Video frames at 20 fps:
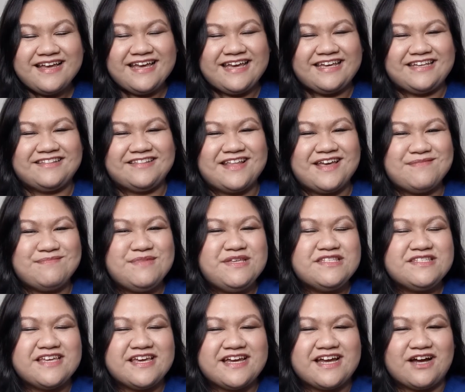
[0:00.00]
Hey, let me
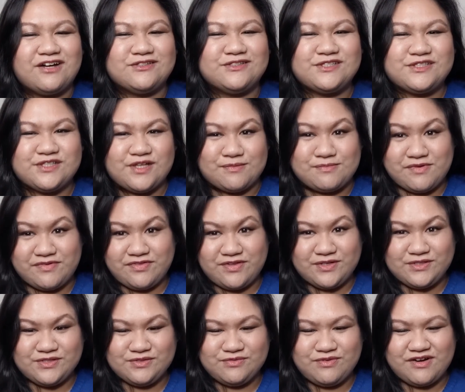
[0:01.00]
take out some of
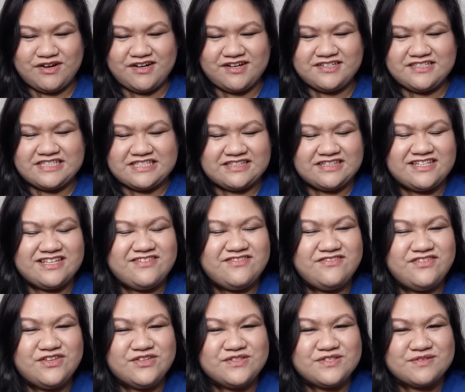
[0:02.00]
those words and leave
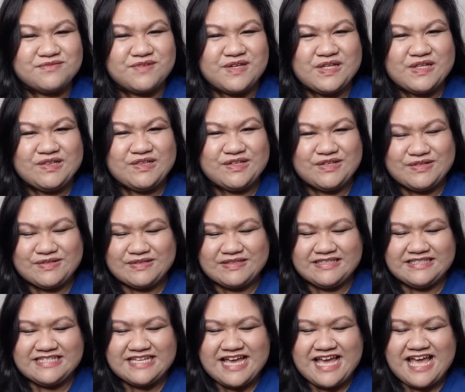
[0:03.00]
you some
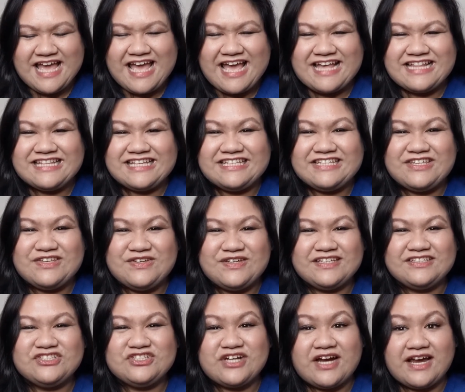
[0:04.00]
clues, and then you
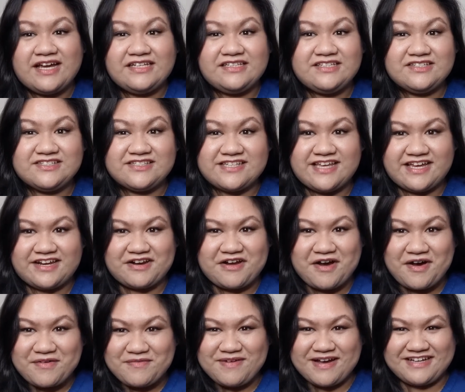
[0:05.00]
can try to say it
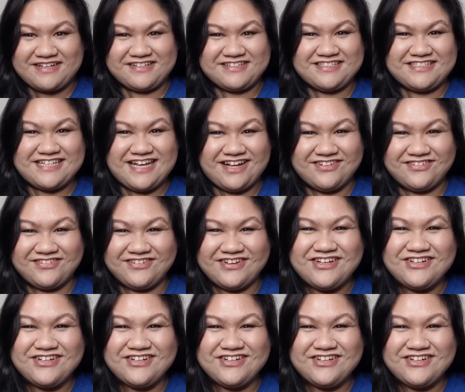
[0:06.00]
all by yourself.